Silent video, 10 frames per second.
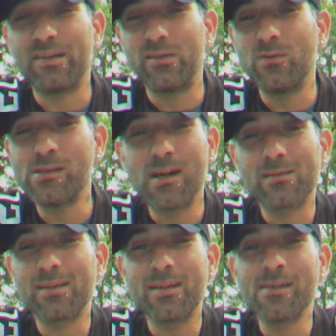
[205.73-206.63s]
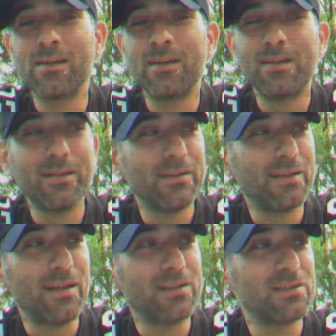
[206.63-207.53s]
dude out there
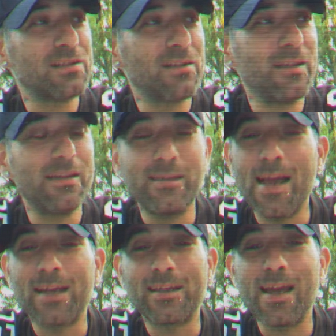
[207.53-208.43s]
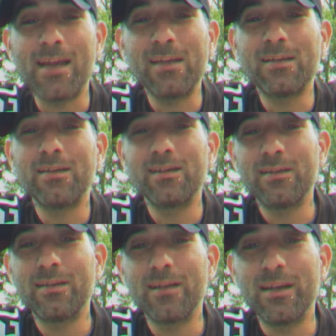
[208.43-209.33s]
that is in that gang
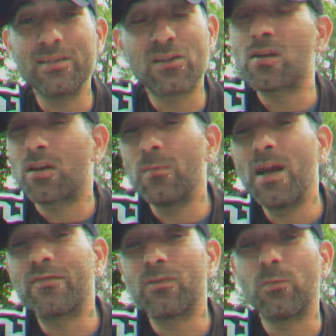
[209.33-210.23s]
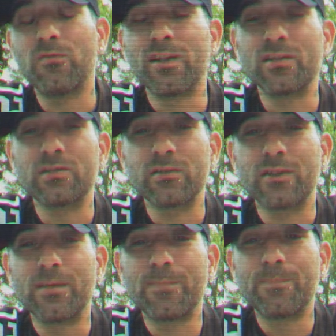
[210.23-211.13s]
is going to come after him
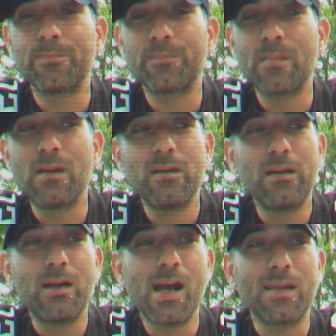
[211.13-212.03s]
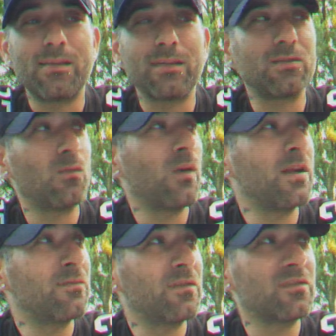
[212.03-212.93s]
eventually. I think they're
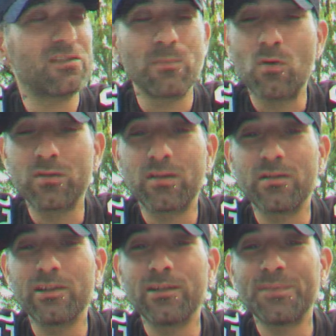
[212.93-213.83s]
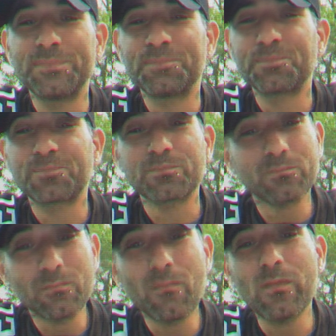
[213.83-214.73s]
waiting for the smoke to clear,
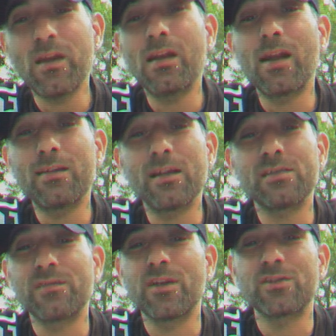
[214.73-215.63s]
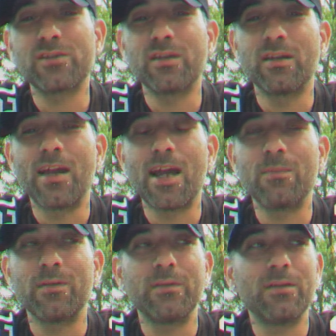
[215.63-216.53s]
and I think it's eventually going to happen.